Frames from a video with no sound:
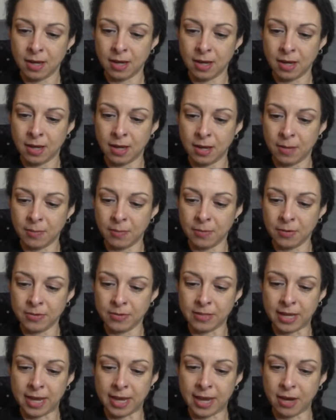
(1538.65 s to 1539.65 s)
There's
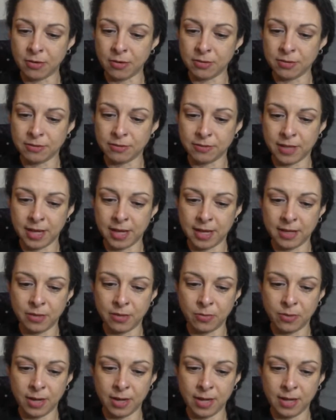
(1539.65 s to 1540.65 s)
a house flying
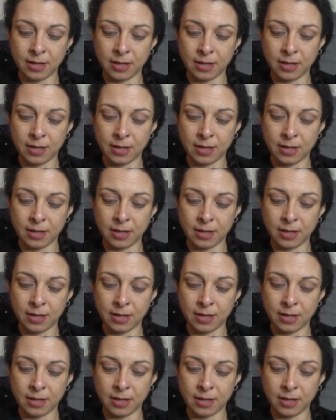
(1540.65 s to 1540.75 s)
away,